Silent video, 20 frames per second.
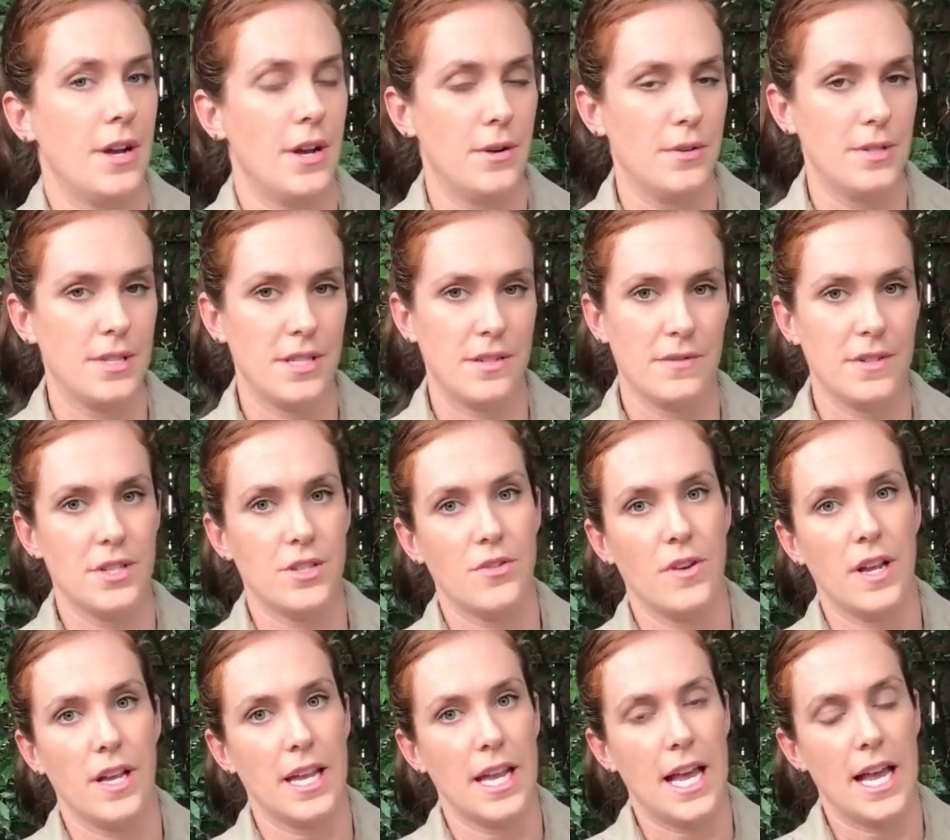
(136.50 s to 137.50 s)
coast of
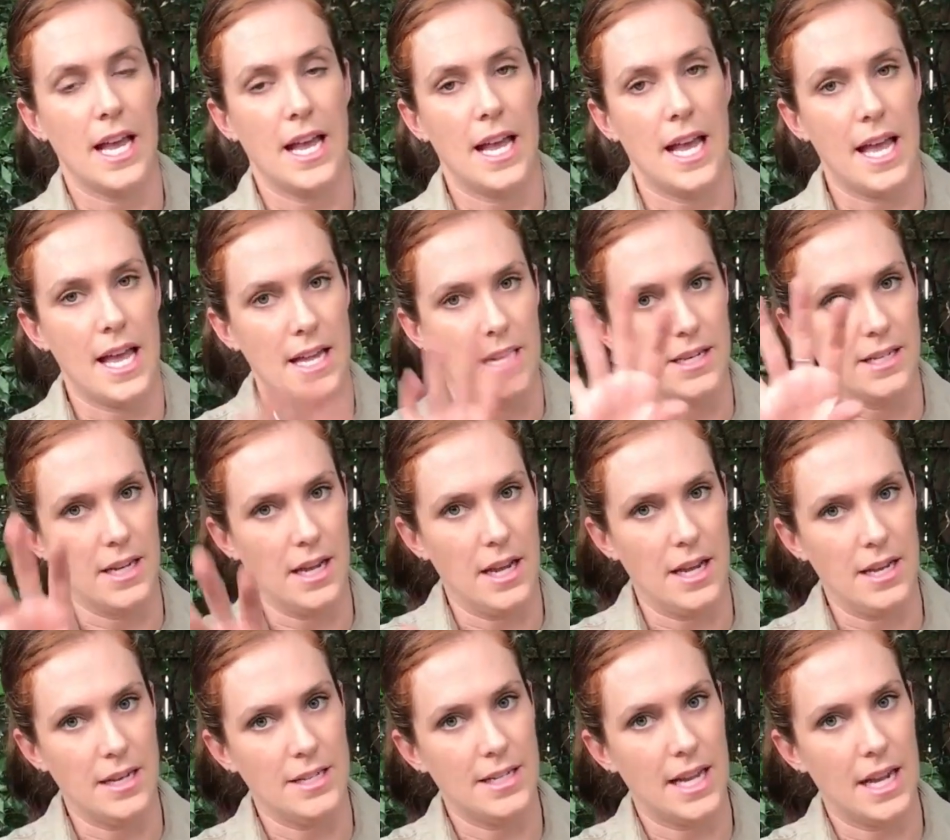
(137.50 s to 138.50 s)
Australia and
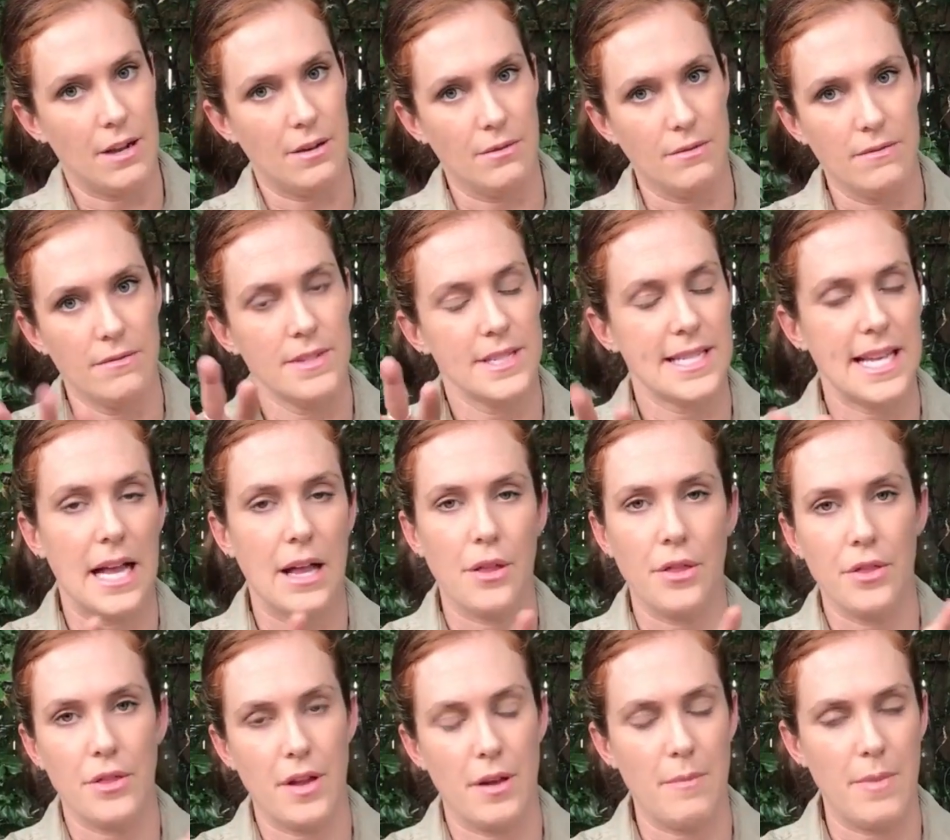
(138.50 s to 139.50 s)
down
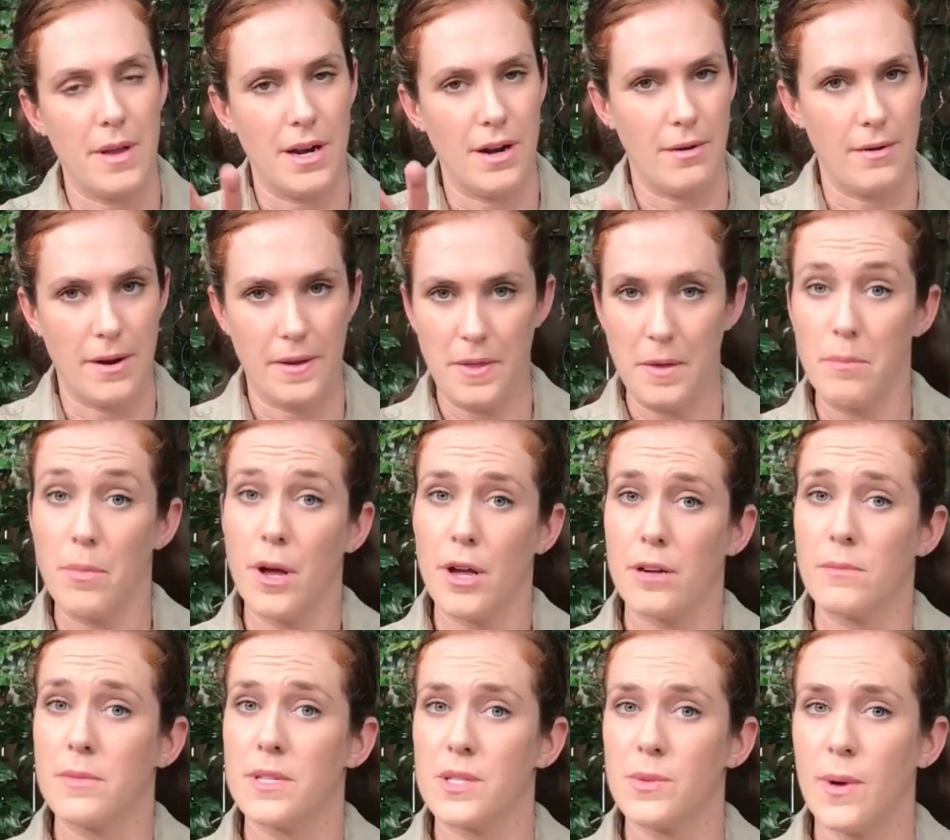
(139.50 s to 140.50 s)
south a bit around the
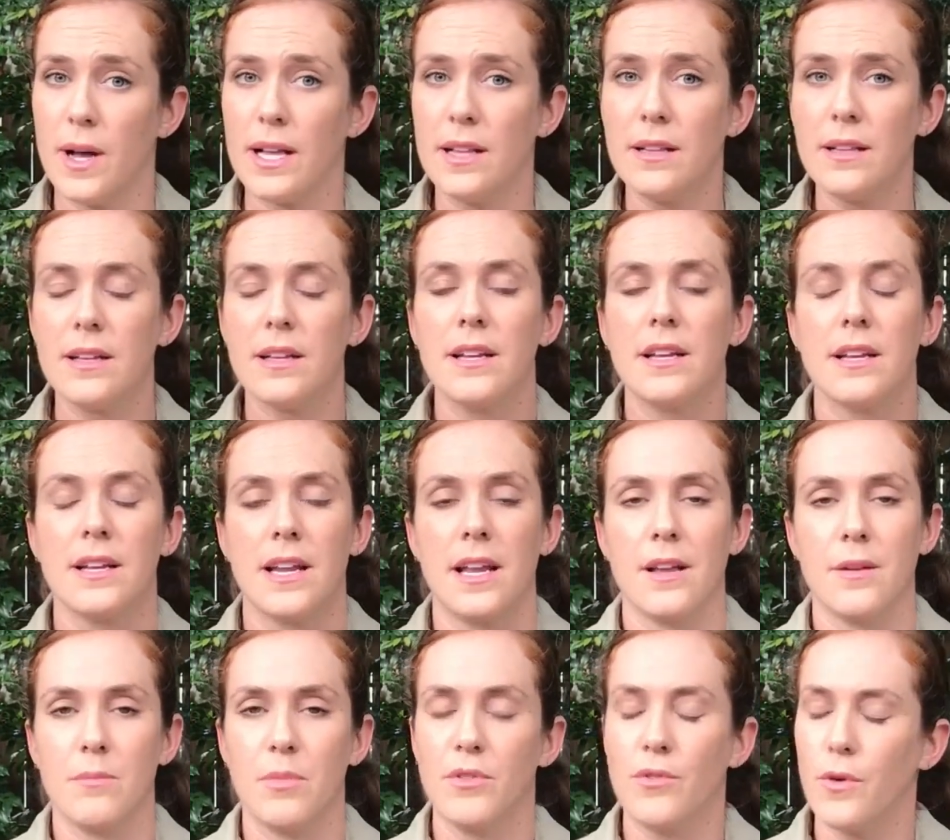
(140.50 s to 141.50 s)
bottom as well.
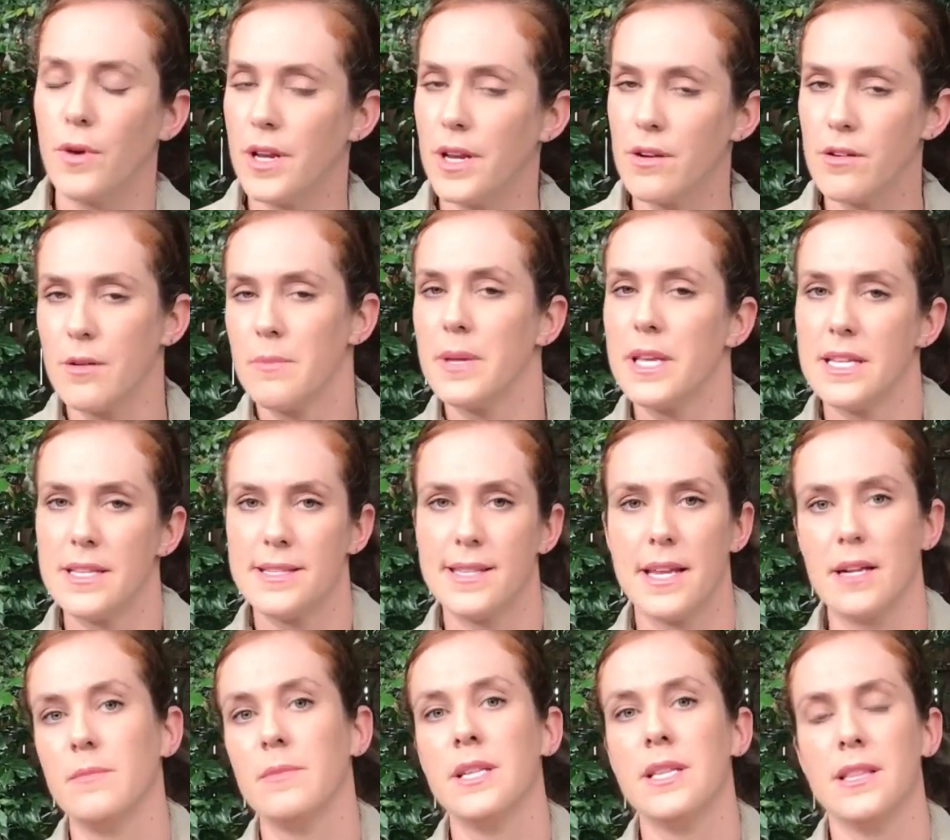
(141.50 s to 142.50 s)
Before European
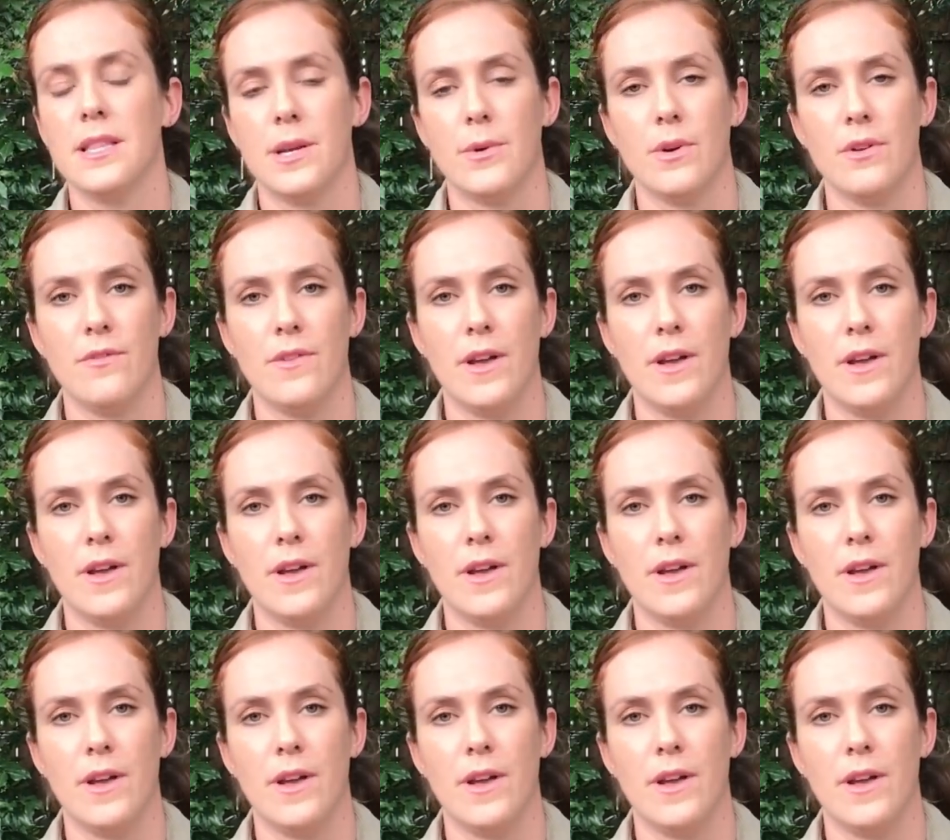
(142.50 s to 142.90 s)
settlement, they were